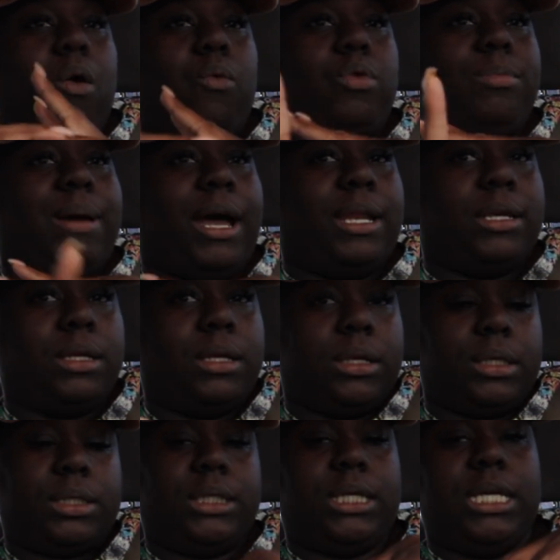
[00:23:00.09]
We about
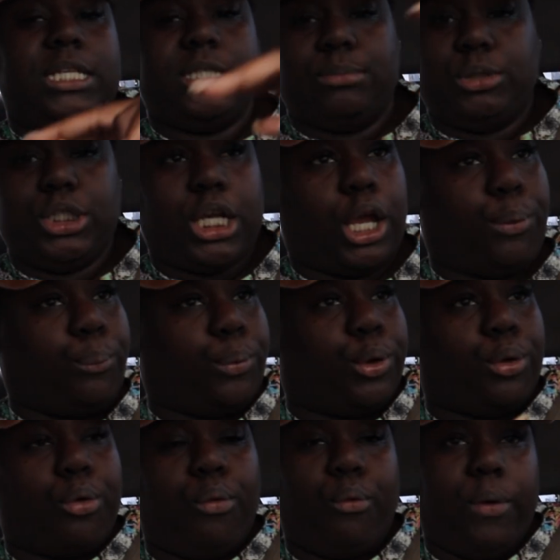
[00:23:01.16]
to eat some chicken
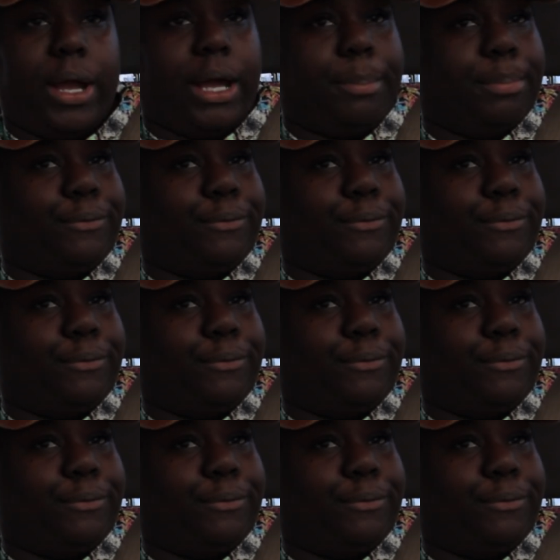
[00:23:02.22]
real quick